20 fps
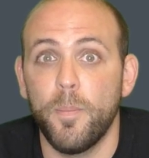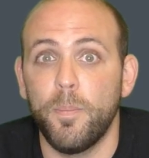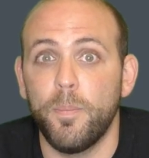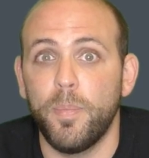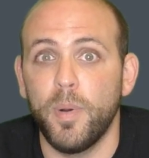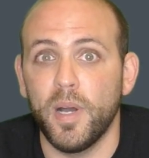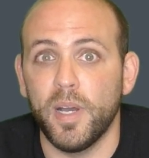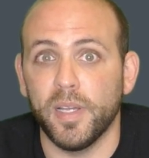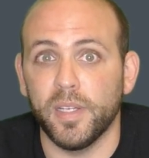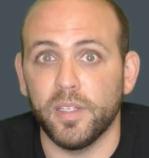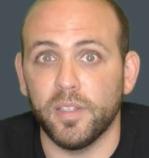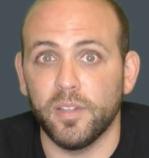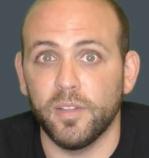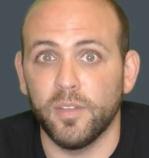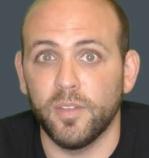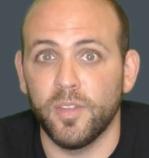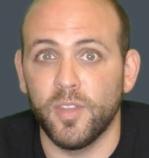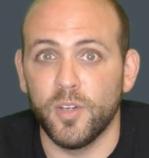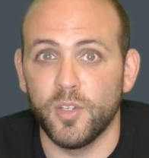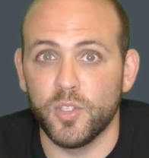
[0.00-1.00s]
But
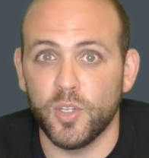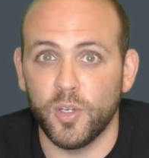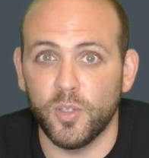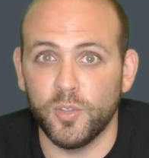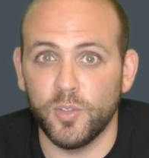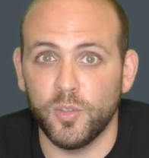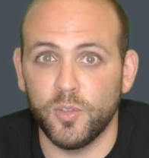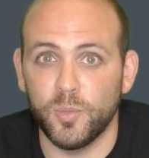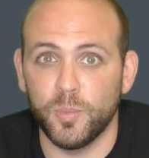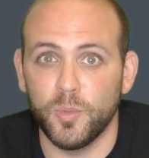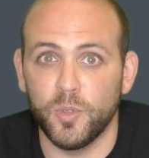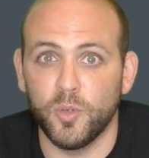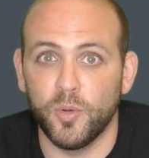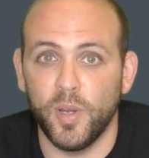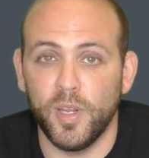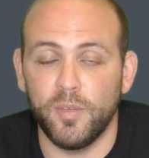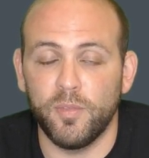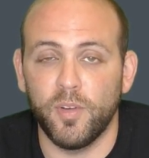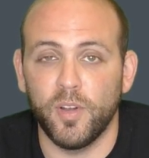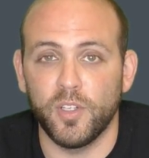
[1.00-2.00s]
there's also some
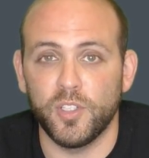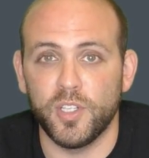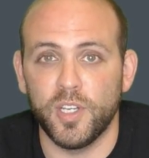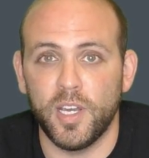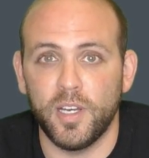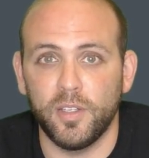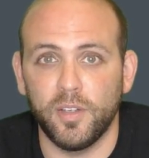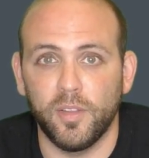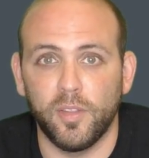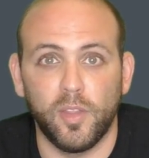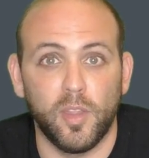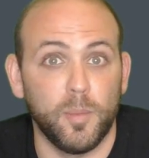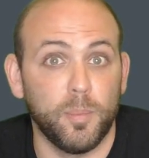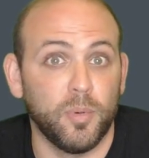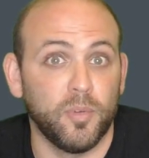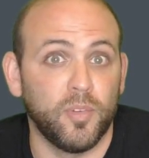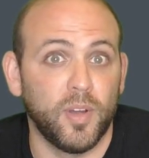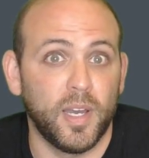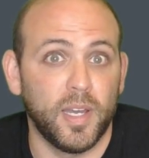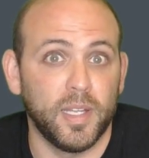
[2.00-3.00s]
great functionality that they
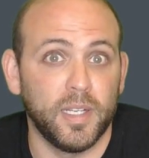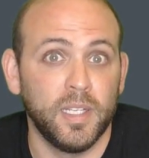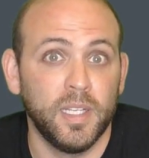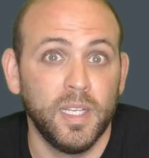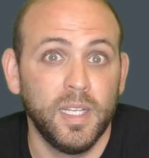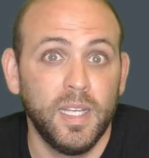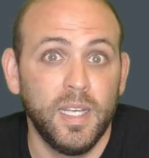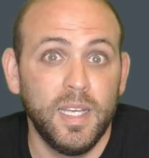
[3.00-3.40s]
provide